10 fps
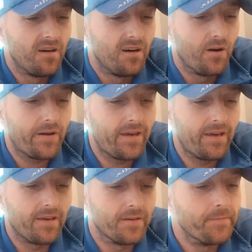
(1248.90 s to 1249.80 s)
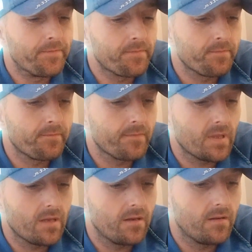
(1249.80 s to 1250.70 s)
Okay.
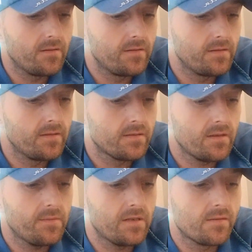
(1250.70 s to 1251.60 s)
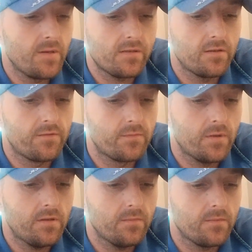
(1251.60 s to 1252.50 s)
Sometimes measuring from
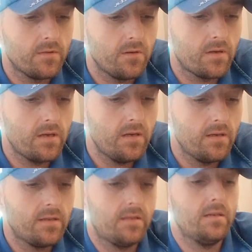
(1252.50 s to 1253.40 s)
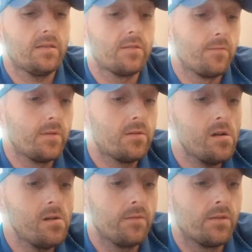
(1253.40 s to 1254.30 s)
bottom, okay, it is
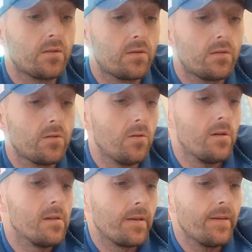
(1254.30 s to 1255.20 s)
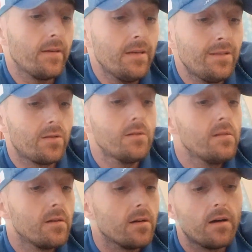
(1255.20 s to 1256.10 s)
withdrawn into
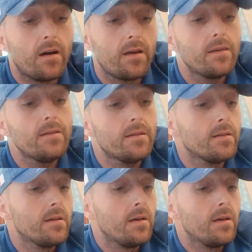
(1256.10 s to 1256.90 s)
a hidden